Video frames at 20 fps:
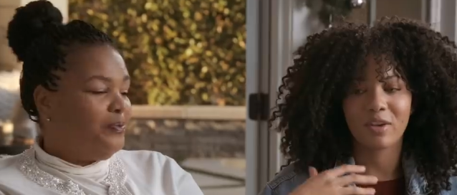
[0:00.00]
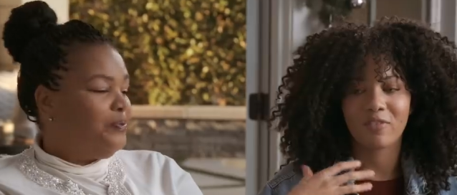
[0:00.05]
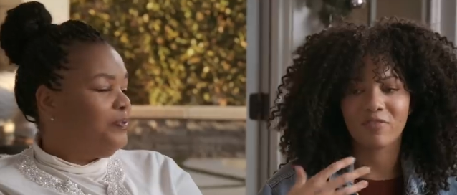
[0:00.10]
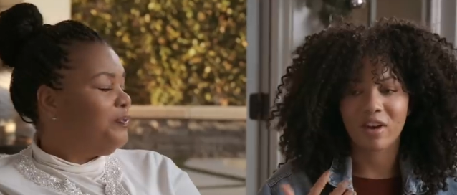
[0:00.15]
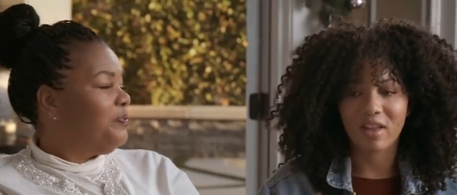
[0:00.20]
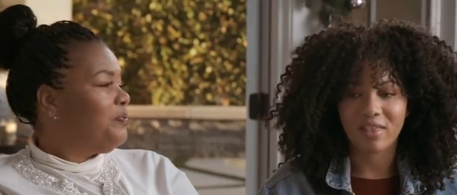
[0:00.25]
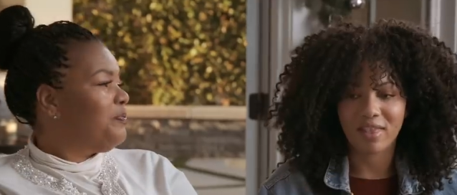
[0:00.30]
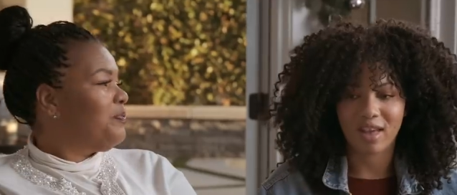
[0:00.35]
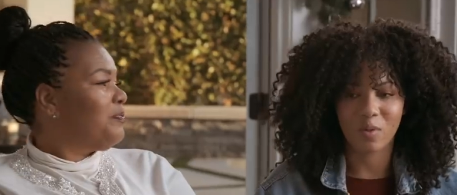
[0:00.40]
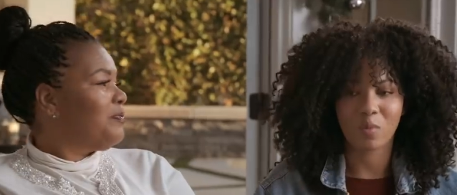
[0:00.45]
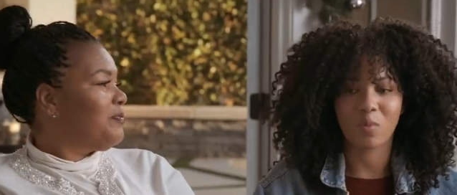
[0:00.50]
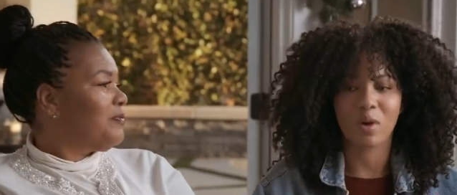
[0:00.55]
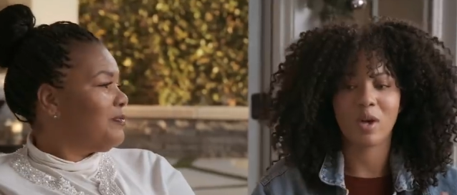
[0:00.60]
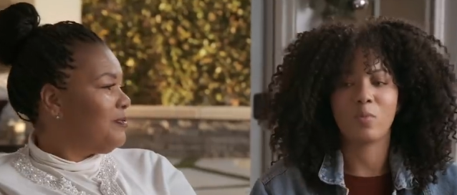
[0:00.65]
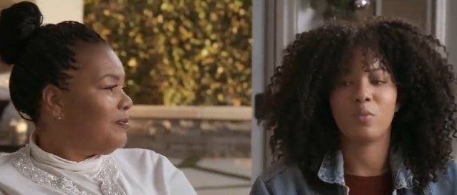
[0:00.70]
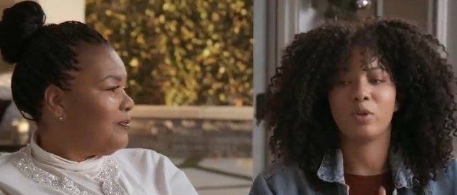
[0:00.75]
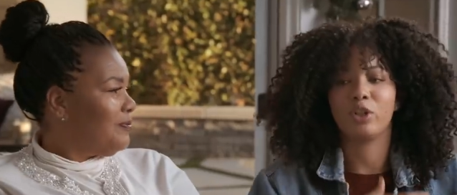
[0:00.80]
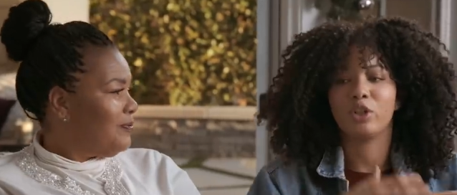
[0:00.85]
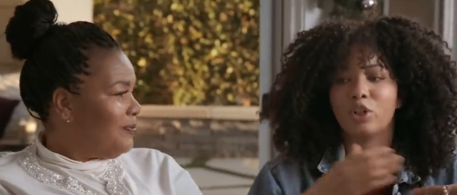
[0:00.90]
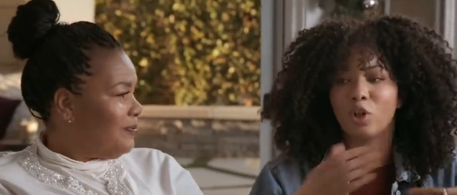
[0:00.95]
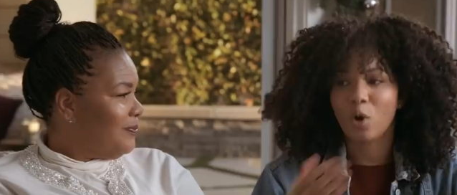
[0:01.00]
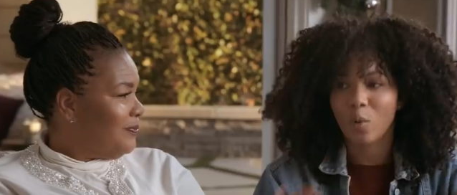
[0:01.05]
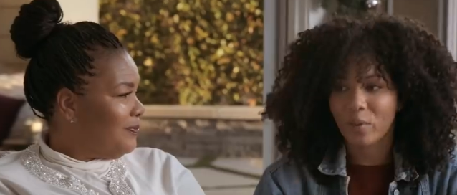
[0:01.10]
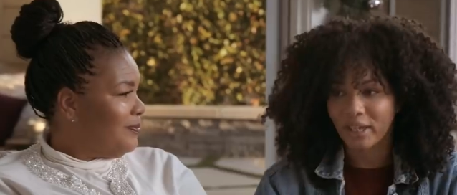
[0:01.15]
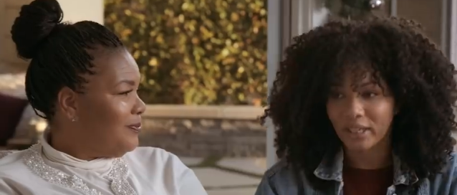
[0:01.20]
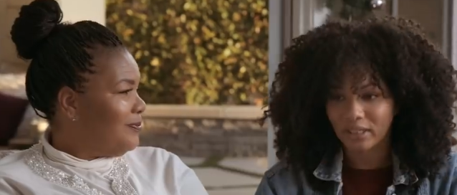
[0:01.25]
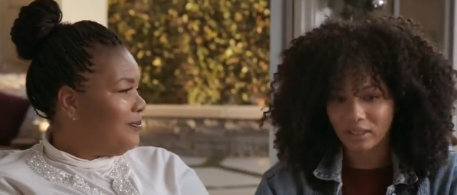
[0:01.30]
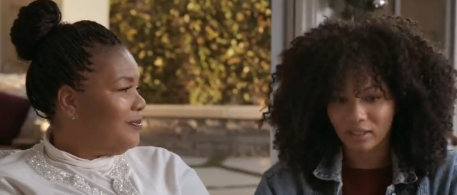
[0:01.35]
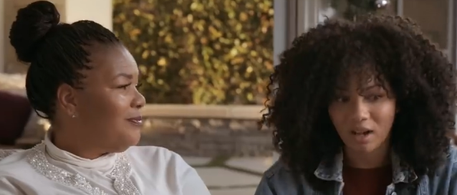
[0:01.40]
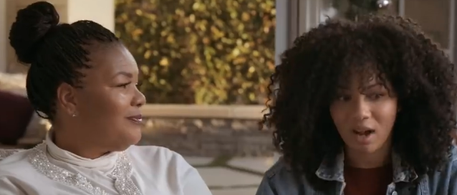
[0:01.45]
Speaker 1: it felt that way when you're going
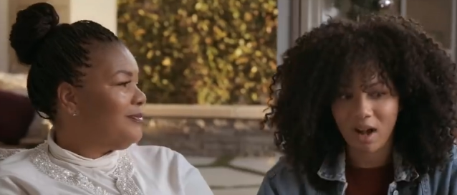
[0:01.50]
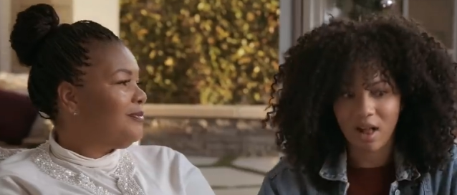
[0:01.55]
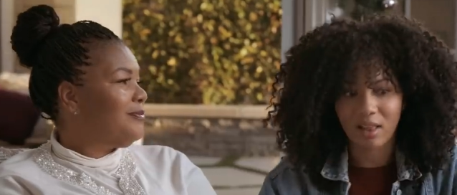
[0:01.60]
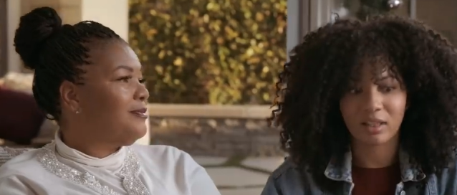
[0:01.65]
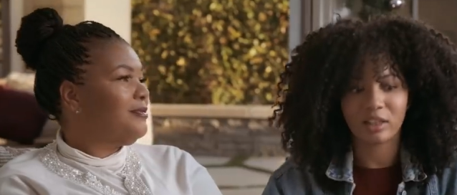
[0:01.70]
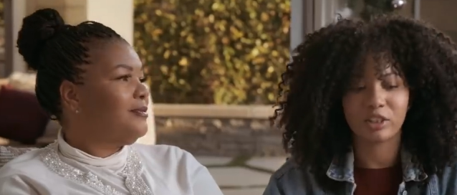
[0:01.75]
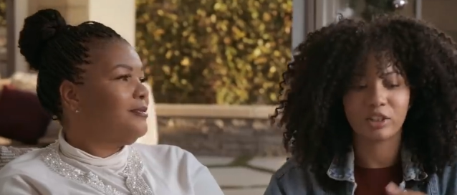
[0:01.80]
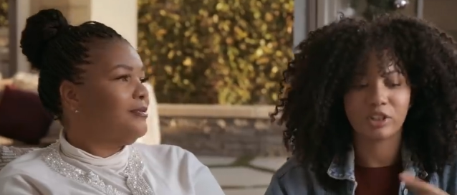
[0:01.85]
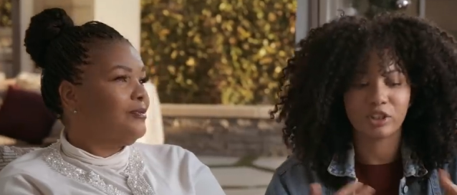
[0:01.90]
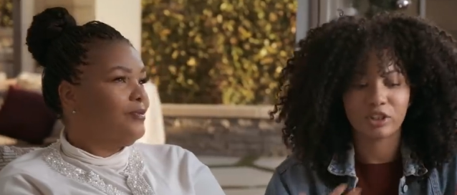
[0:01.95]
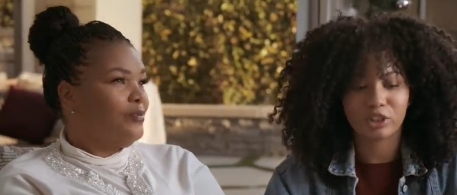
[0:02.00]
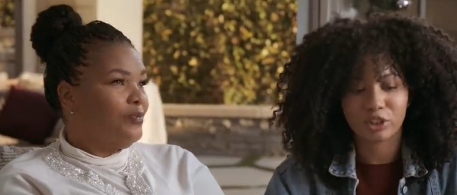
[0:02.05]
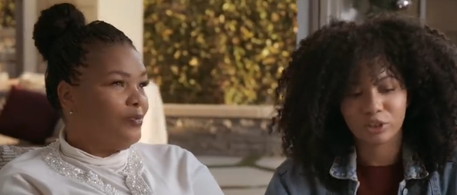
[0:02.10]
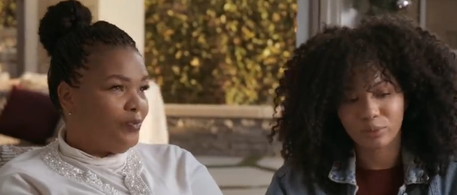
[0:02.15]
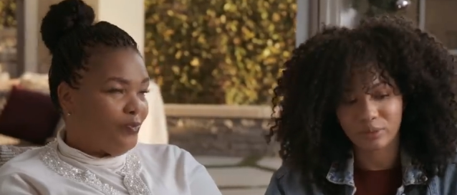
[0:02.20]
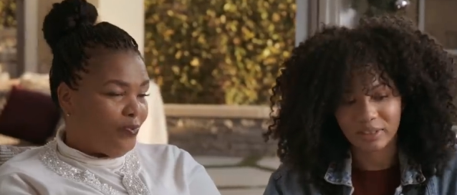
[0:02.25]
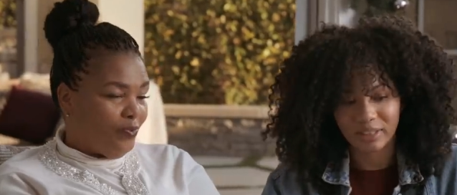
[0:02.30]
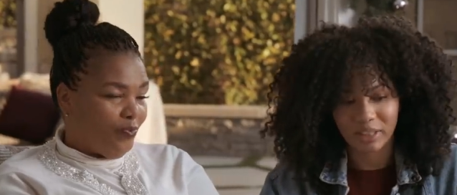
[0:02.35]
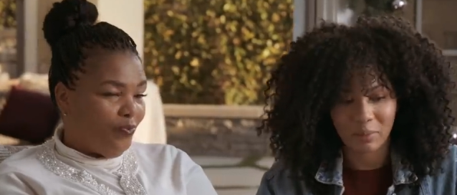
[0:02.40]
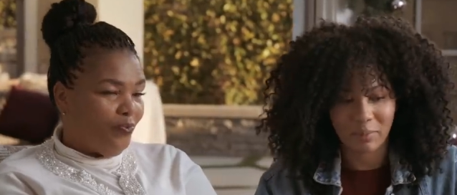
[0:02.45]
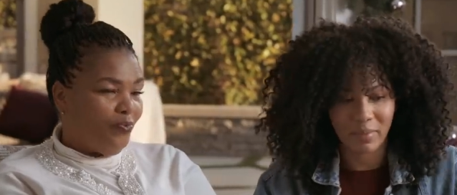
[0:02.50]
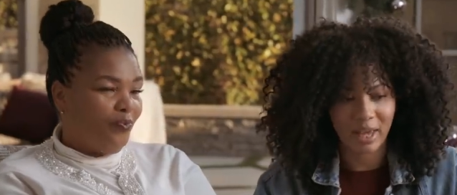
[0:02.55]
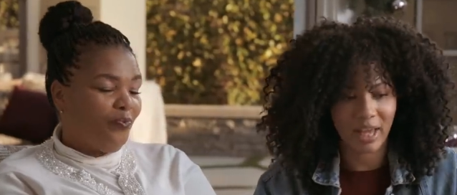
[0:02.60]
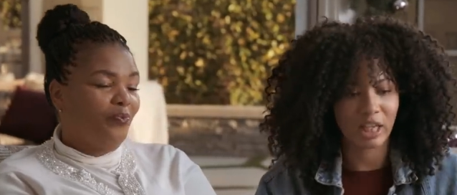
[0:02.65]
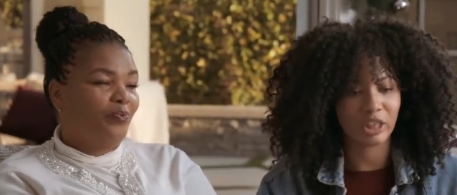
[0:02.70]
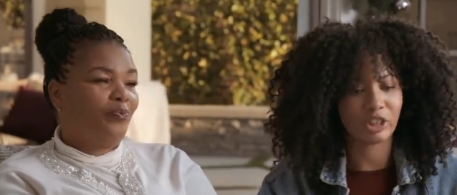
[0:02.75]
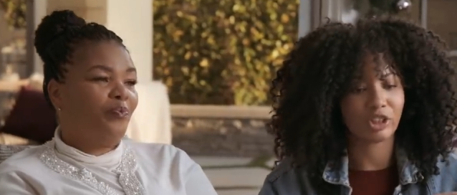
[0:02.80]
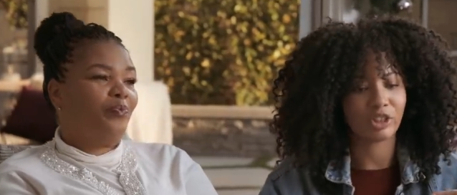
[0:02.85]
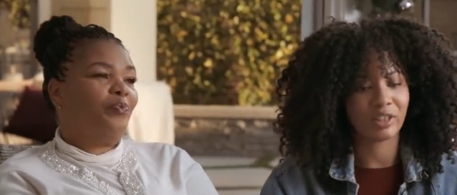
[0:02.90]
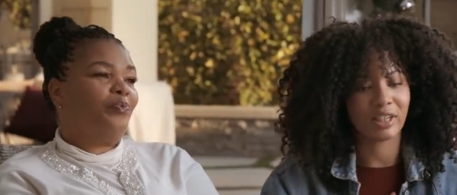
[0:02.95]
into college and you're choosing a
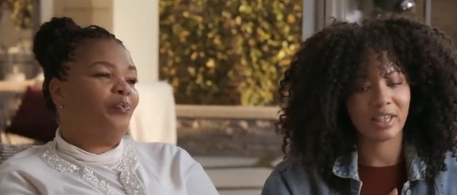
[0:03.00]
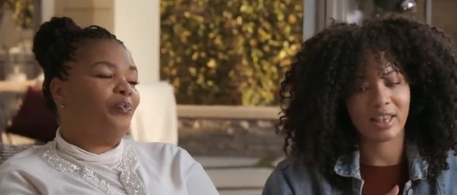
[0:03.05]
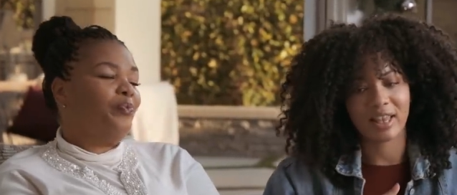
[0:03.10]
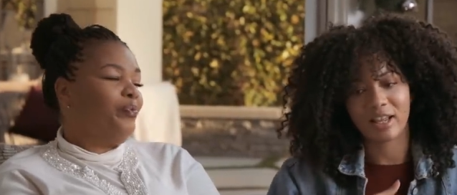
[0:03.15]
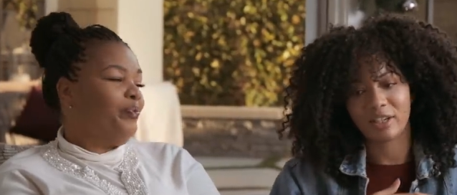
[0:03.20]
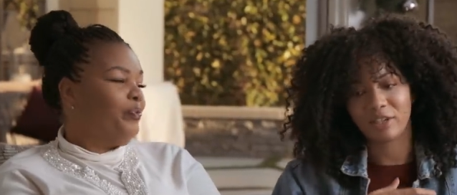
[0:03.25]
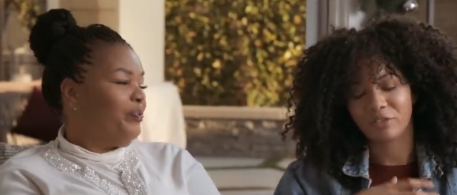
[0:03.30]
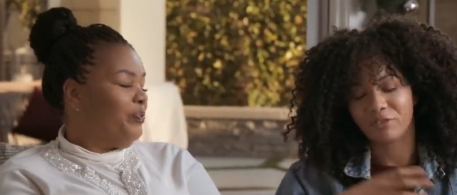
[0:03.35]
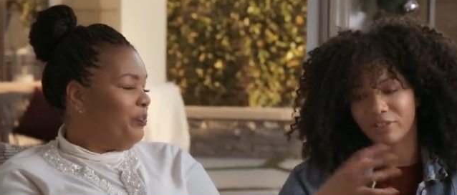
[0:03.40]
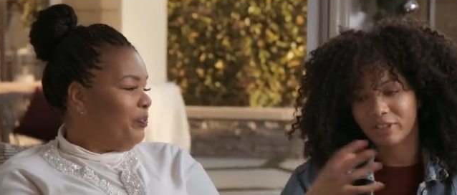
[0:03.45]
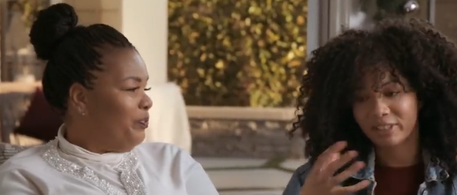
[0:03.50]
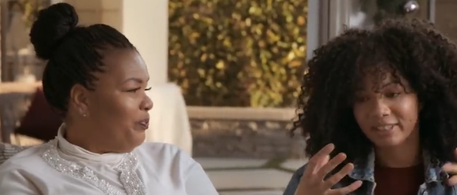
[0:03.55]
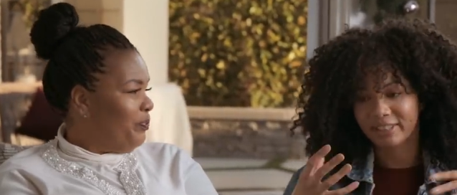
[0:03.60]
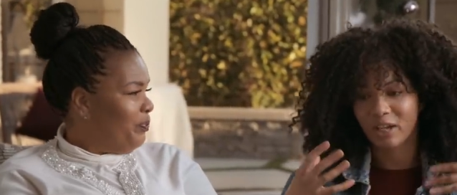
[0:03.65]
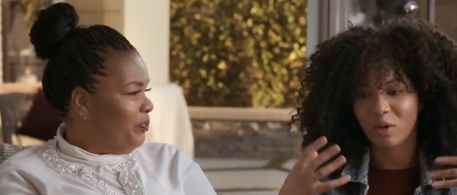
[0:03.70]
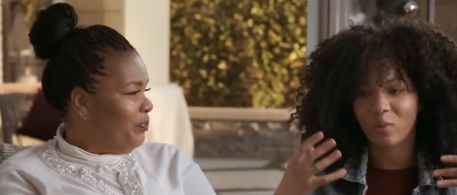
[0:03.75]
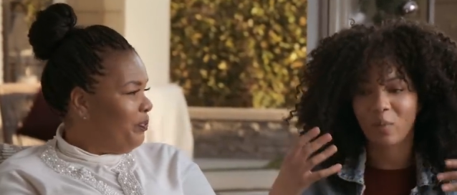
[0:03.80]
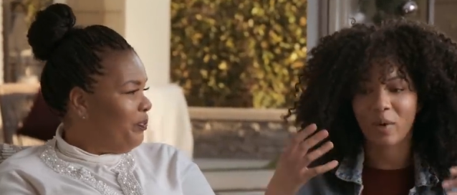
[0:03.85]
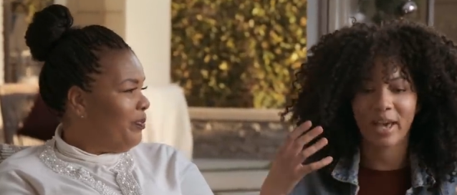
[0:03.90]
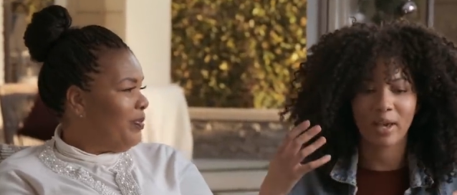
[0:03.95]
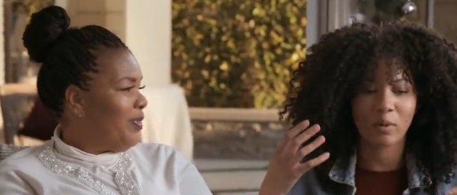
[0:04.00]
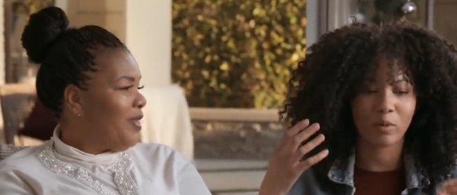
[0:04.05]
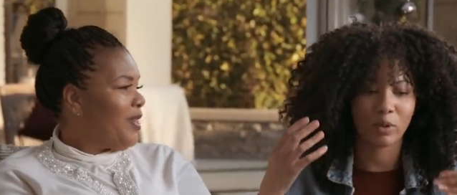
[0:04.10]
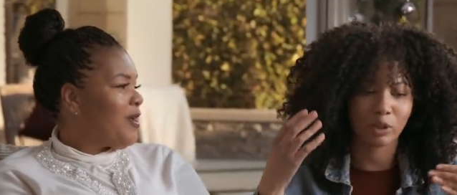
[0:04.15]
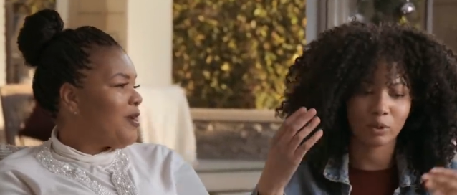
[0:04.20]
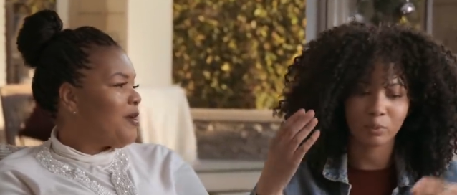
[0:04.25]
major and then it feels that way when